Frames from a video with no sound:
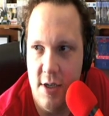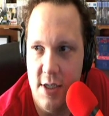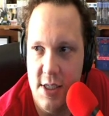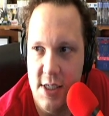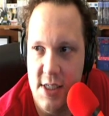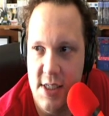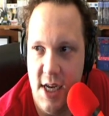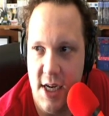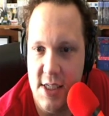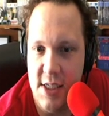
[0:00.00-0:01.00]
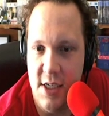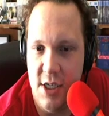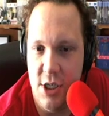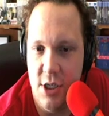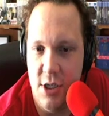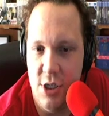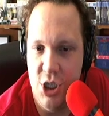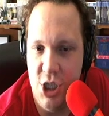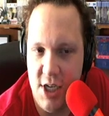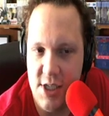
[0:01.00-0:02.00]
6,
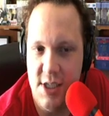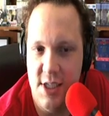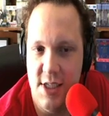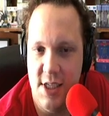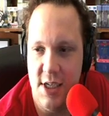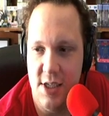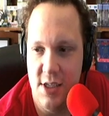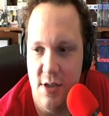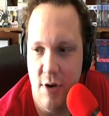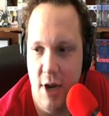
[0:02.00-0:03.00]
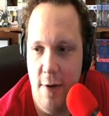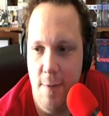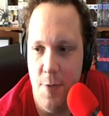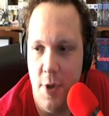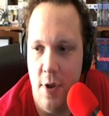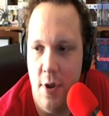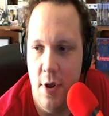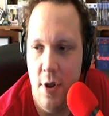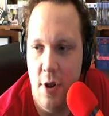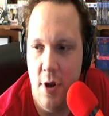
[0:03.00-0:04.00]
just to 6, okay?
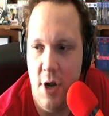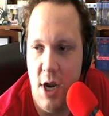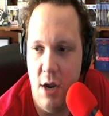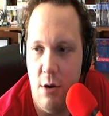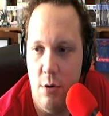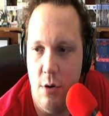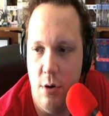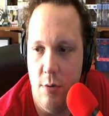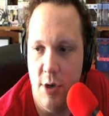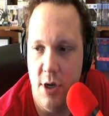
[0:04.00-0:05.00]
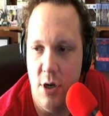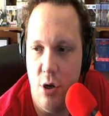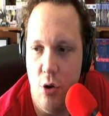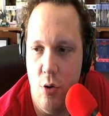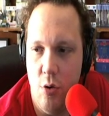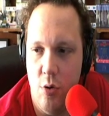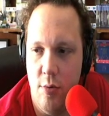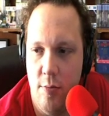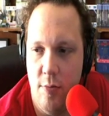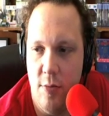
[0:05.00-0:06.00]
Now, we're going to go
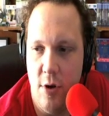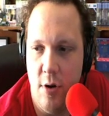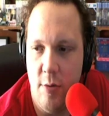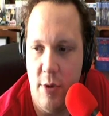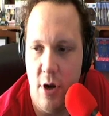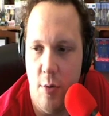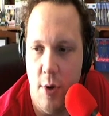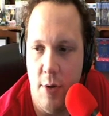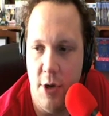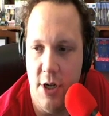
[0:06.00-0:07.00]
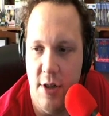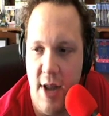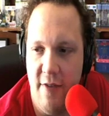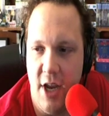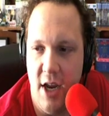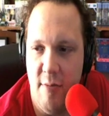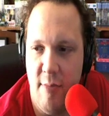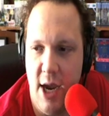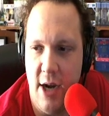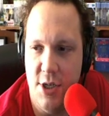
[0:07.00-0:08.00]
with R1, we're going to navigate
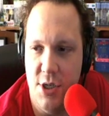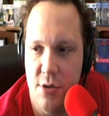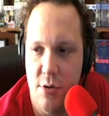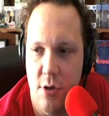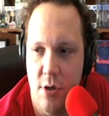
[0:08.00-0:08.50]
back to